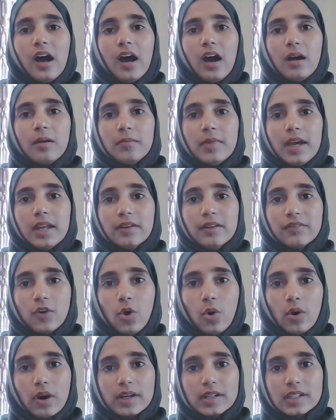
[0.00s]
Um, and
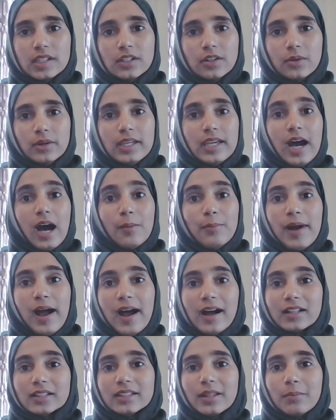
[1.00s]
of course, you know, he
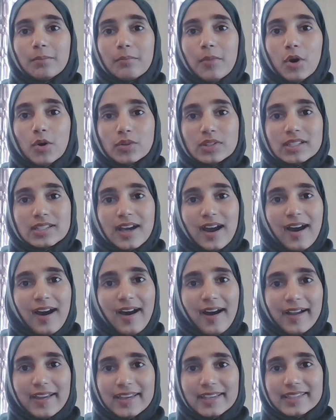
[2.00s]
upheld the most
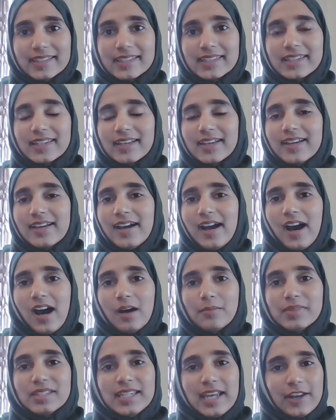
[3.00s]
highest
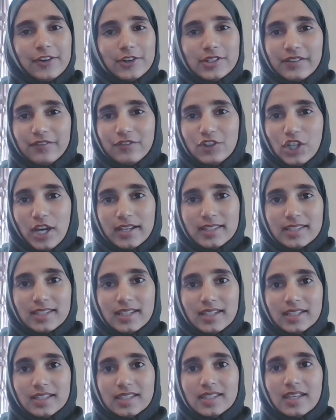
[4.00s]
um, standards of
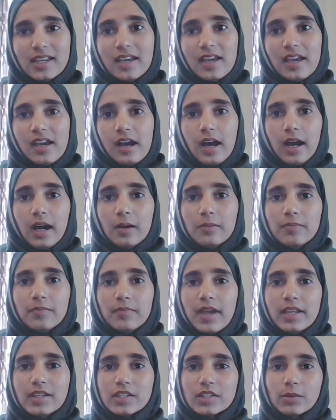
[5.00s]
justice.
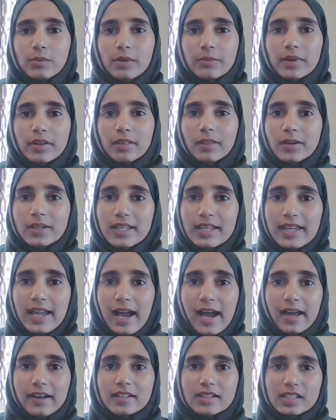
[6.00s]
Um, and so when we're
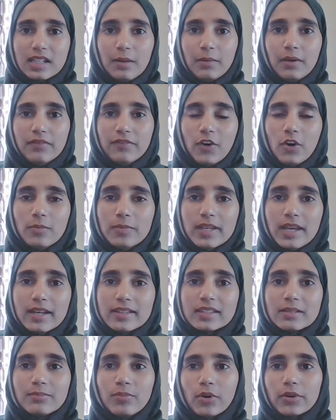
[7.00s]
looking at
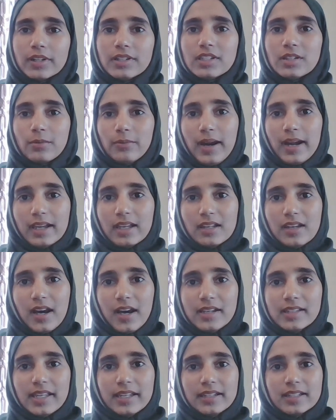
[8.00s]
Islamophobia, it's important to
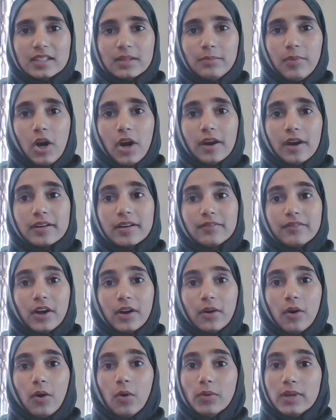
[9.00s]
recognize that it's a part
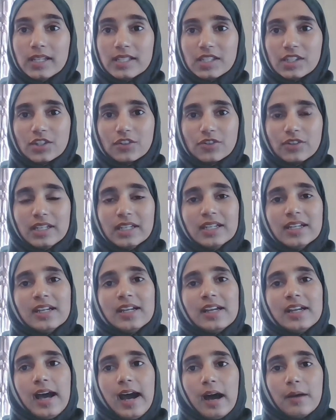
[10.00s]
of our own history
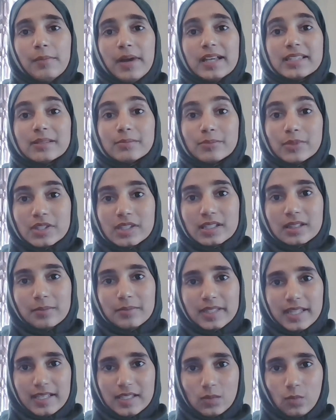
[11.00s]
um, as
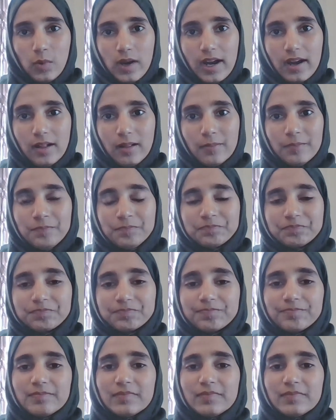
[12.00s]
Muslims as well.